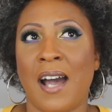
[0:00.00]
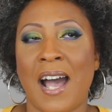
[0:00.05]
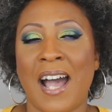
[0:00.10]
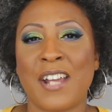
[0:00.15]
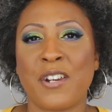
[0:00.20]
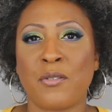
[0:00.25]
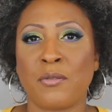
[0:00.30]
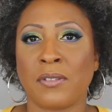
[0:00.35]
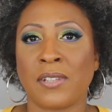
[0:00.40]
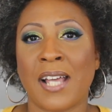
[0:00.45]

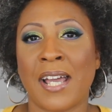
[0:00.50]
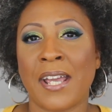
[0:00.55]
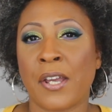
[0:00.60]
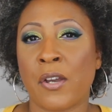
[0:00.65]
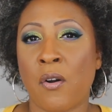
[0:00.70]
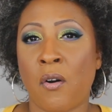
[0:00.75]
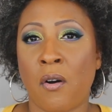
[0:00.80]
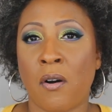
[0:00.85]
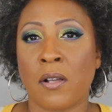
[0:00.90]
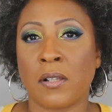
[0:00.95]
I don't
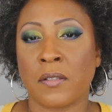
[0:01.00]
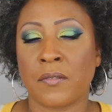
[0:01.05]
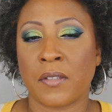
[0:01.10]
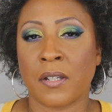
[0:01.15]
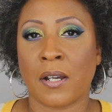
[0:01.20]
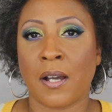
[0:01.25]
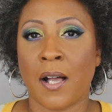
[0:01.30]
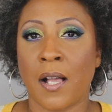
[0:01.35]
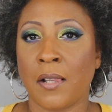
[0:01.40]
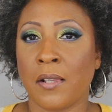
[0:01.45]
like all of
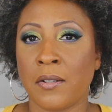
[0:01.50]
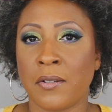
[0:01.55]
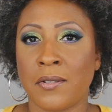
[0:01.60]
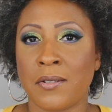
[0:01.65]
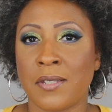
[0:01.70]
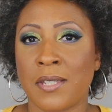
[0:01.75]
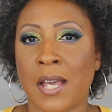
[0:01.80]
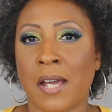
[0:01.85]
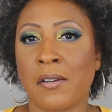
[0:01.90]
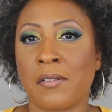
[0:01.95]
the
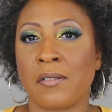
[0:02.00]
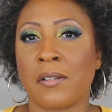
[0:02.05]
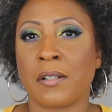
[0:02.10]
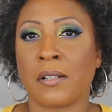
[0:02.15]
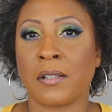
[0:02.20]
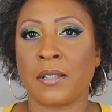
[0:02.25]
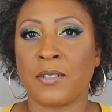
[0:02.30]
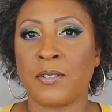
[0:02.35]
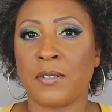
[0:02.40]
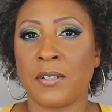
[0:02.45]
colors that are
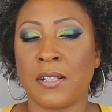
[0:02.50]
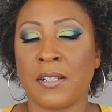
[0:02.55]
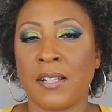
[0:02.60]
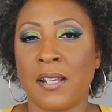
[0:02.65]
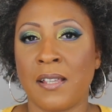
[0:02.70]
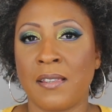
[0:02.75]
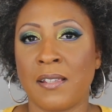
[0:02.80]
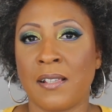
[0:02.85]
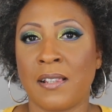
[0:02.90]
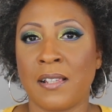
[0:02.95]
included
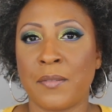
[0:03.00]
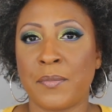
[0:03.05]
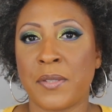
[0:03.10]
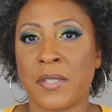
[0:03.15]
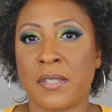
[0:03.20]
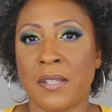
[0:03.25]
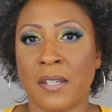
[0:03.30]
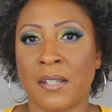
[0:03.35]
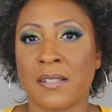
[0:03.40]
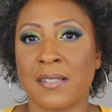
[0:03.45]
in the
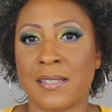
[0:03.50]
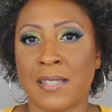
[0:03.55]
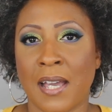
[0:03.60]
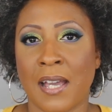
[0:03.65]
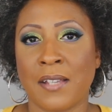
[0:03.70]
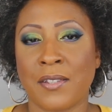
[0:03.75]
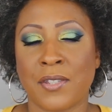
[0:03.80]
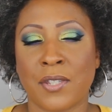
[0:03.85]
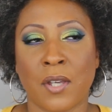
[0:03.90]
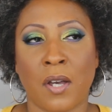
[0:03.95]
lipstick set.